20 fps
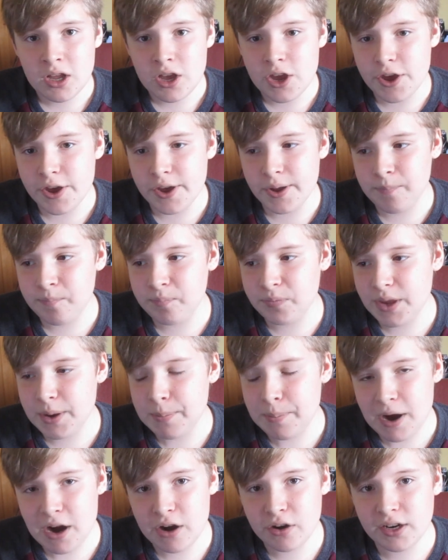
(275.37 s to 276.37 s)

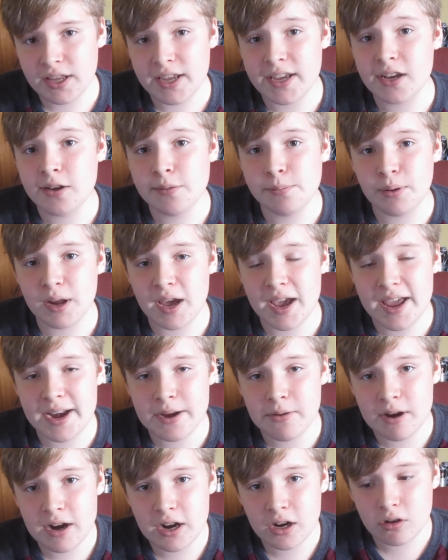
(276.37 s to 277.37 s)
Apparently he can play
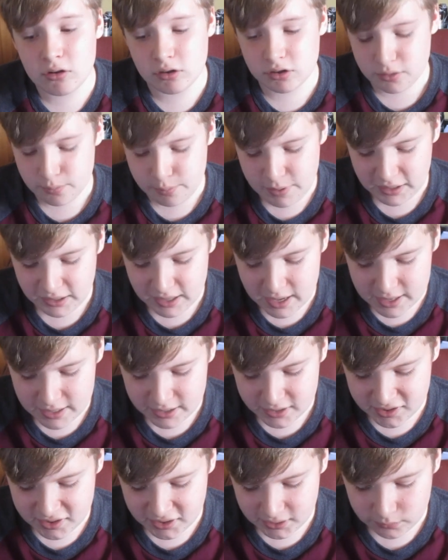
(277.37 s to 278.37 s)
anywhere across the back line.
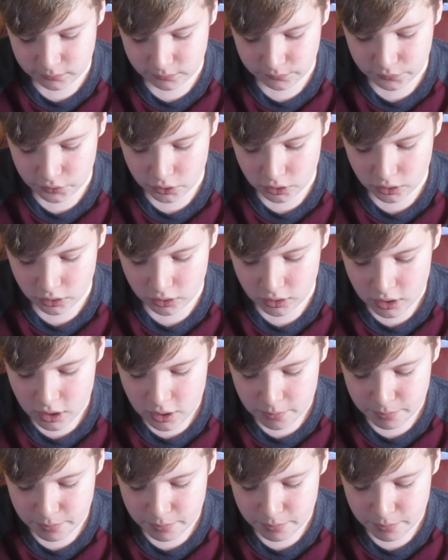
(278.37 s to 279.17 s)
He's 6'4".